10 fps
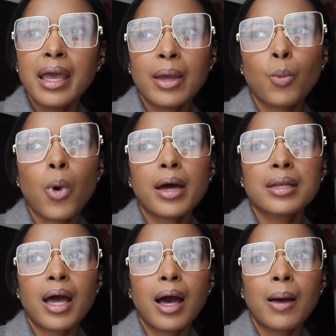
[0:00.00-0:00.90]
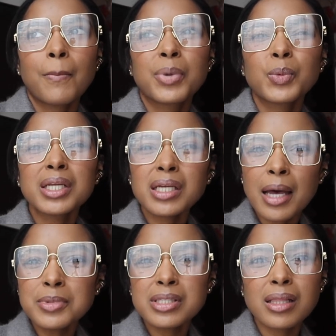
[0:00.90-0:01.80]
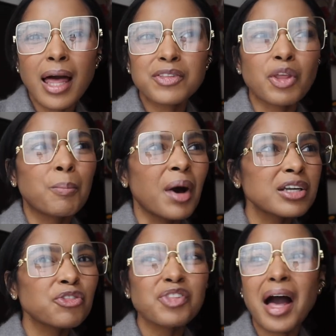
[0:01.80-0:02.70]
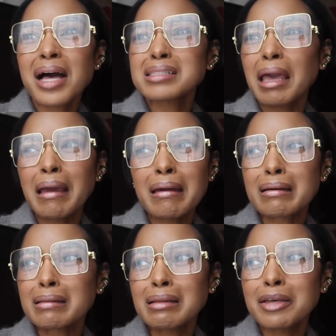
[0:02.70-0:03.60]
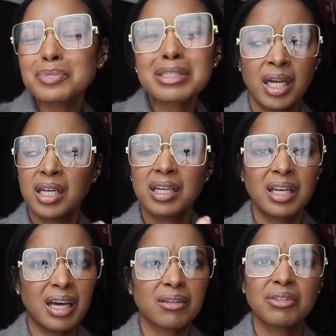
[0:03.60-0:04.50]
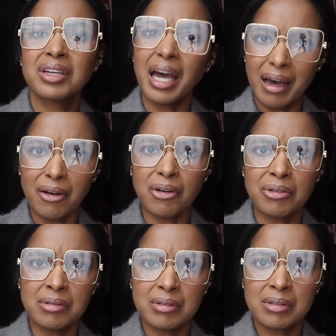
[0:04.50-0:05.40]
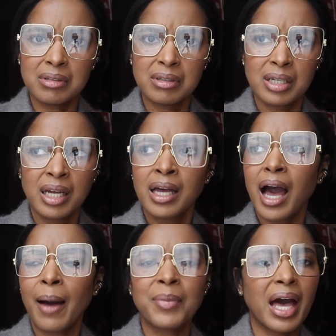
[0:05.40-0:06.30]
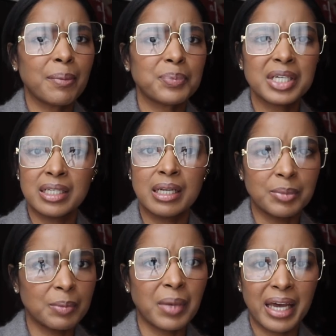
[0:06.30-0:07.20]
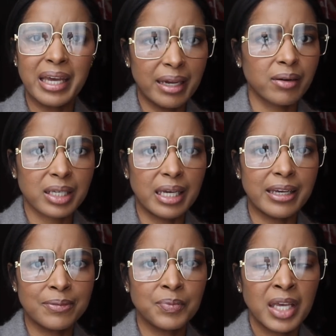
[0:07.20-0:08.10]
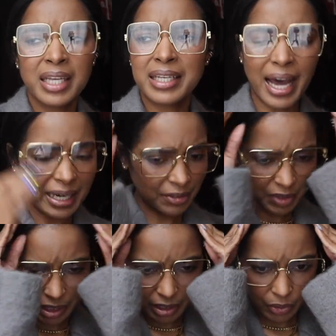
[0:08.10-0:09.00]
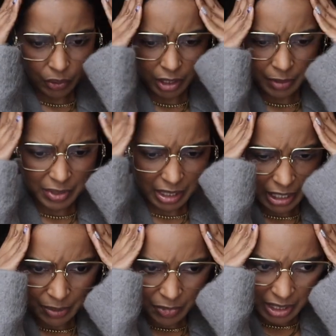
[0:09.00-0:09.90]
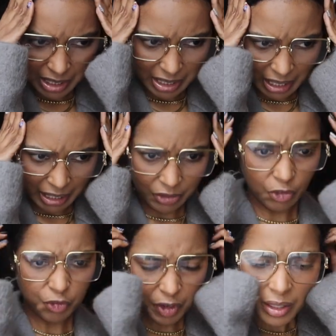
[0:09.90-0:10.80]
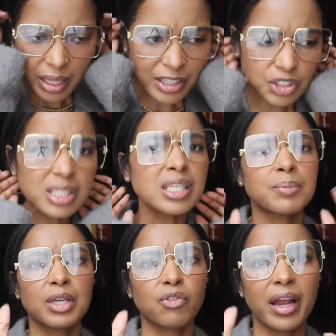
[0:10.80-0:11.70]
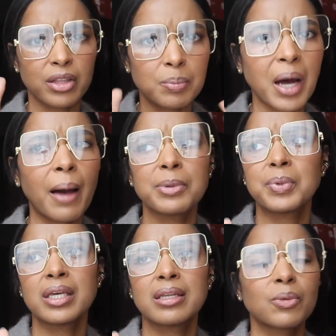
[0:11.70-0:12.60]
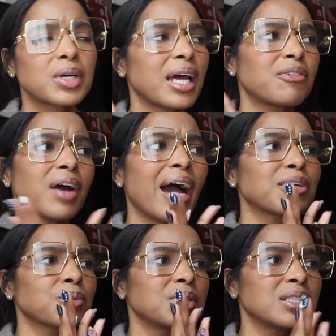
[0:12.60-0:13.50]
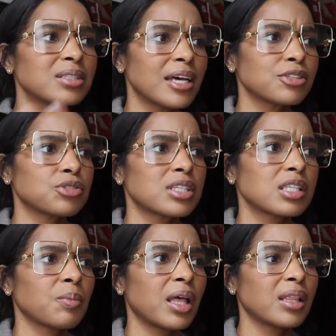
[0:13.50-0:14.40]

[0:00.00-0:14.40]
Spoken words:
and whatnot. But when it comes to like the butterflies, hair clips, no. I'm not putting them in my hair again. Not even the little clips to keep this thing in the front. Like, just give me a regular bobby pin or whatever. I don't need that stress in my